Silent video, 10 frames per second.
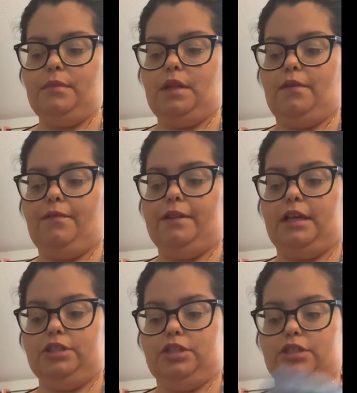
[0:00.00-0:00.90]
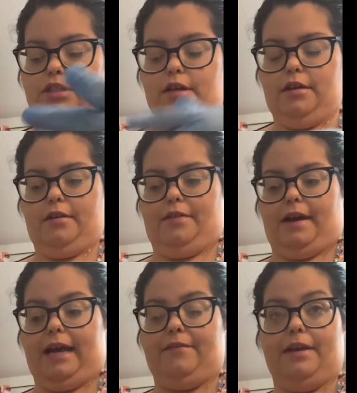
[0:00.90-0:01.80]
flushed the
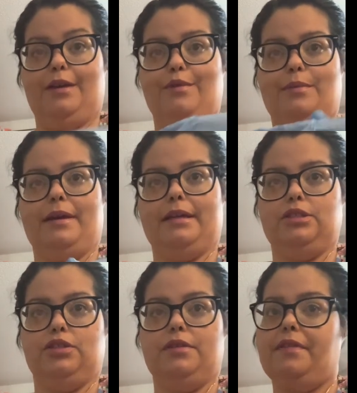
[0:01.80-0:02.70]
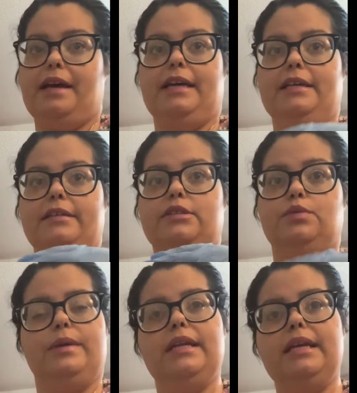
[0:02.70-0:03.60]
IV and we make sure that it
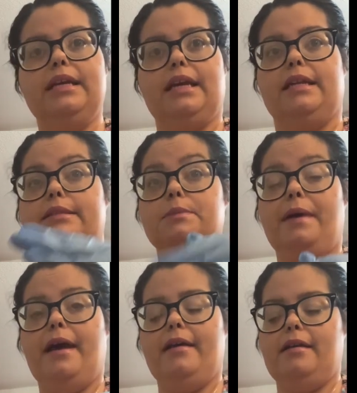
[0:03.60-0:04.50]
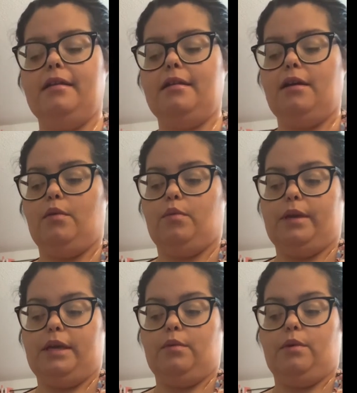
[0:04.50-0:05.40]
is running and it's patent,
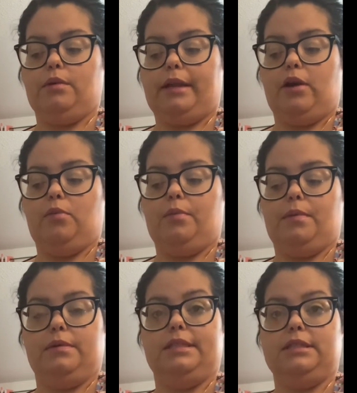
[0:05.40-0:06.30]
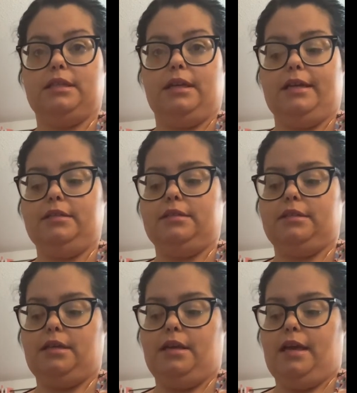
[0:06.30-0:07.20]
we will now
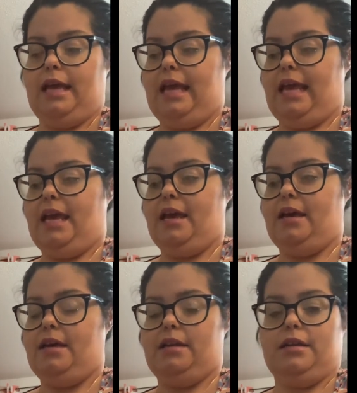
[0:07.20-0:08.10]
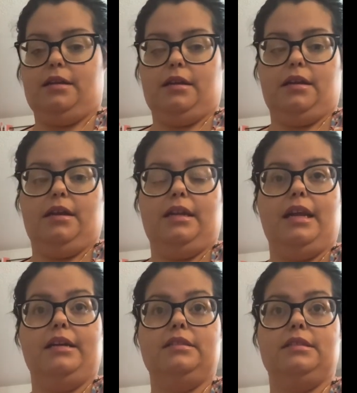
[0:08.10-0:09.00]
disconnect and
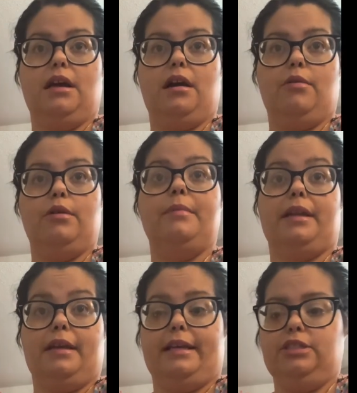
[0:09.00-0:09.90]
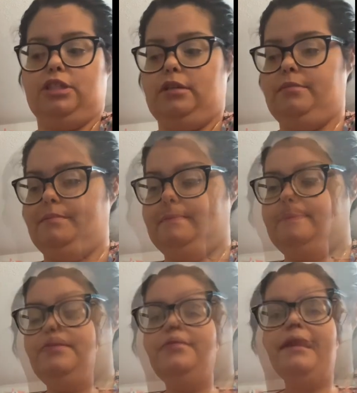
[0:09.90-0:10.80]
connect our medication.
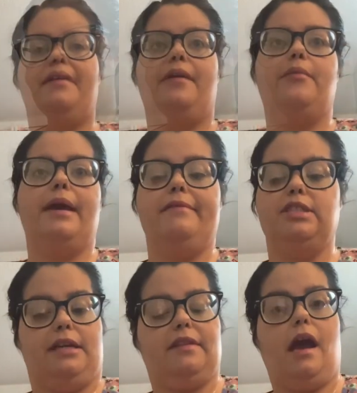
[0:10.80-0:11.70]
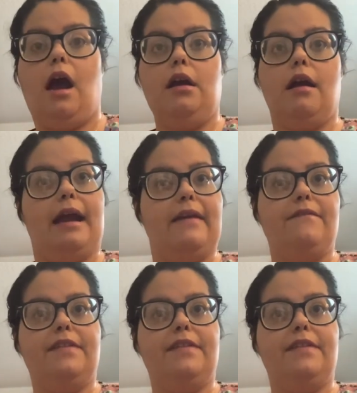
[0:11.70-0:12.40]
So now that we have checked that our IV